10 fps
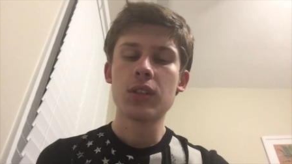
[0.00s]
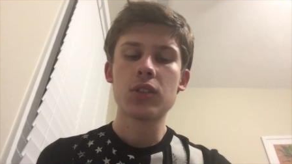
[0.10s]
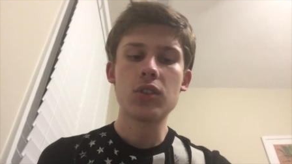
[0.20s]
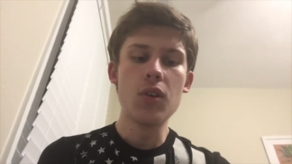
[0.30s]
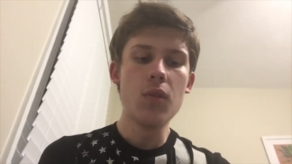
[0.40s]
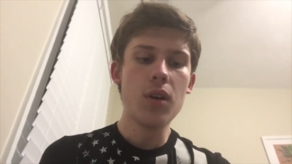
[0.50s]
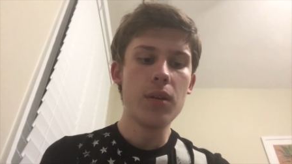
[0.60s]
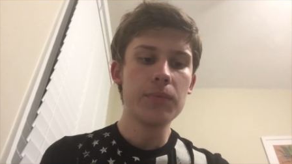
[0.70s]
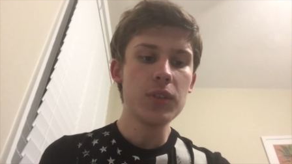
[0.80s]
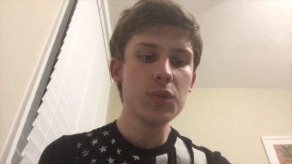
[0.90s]
So,
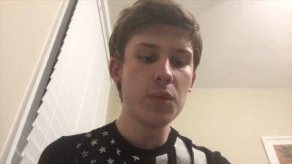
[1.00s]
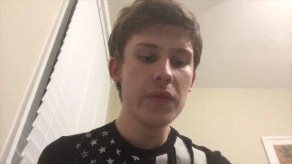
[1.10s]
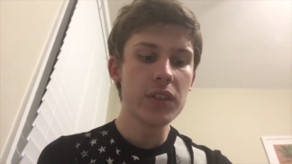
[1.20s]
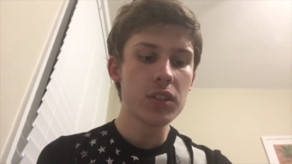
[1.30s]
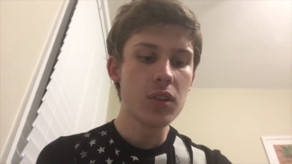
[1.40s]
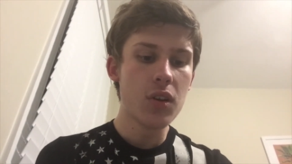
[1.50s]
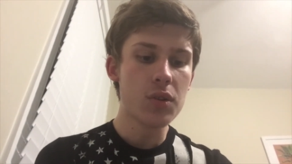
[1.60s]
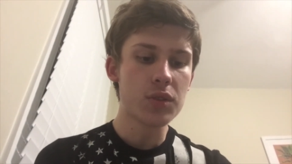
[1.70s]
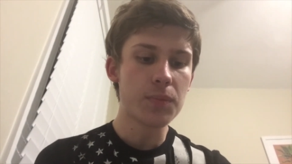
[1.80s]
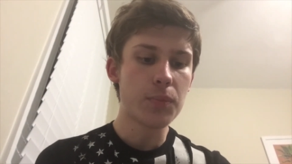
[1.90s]
um, this movie
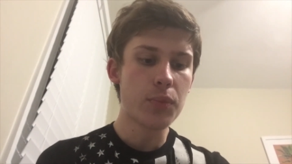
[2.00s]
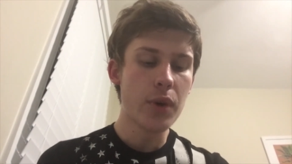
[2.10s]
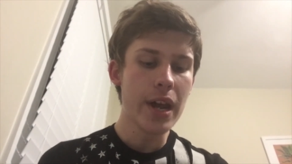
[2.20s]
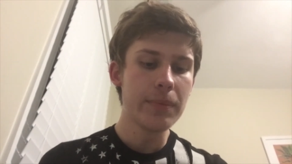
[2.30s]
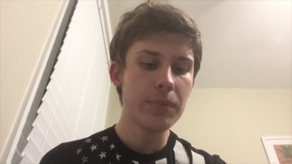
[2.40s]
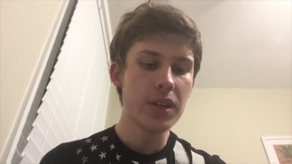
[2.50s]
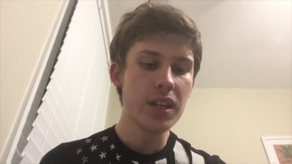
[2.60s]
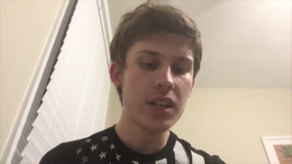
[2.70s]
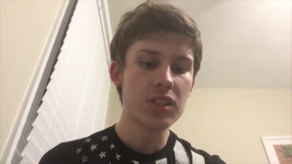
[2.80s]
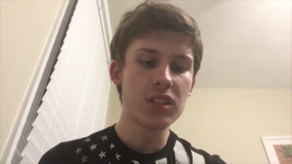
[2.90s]
stars Brad
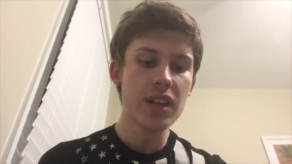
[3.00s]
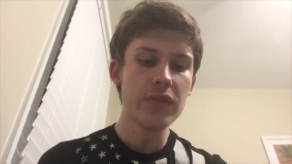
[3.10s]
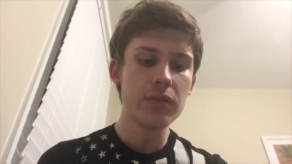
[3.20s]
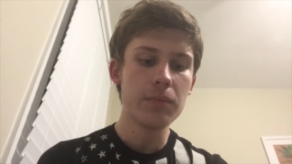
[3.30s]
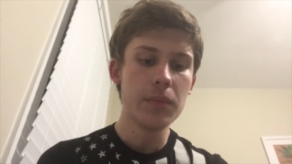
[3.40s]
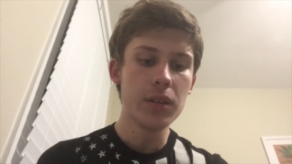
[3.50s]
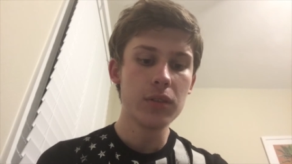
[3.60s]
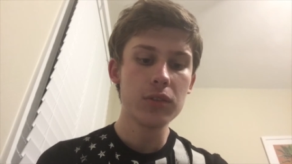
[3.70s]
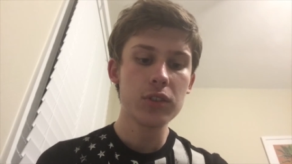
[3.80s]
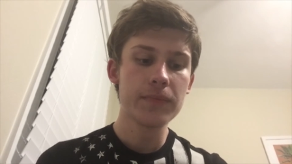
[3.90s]
Pitt as David
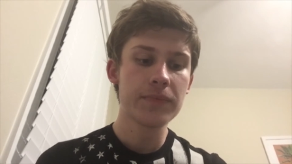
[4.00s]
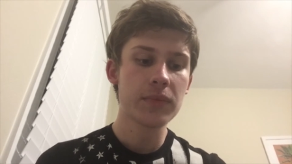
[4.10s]
Mills,